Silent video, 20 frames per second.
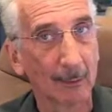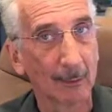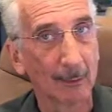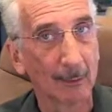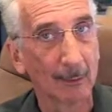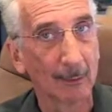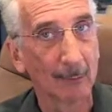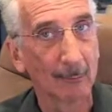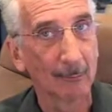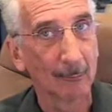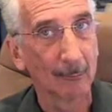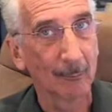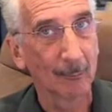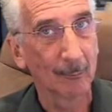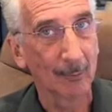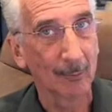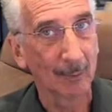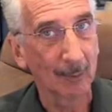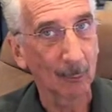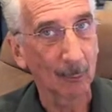uh,
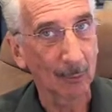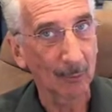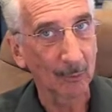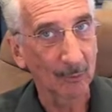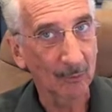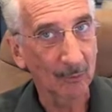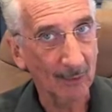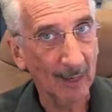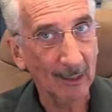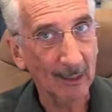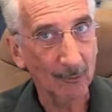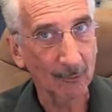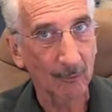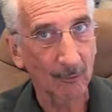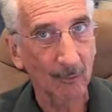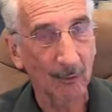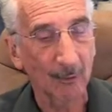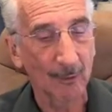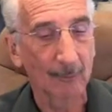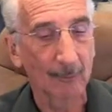that would
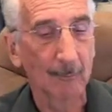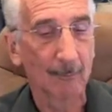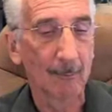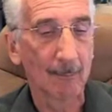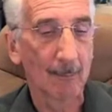satisfy him.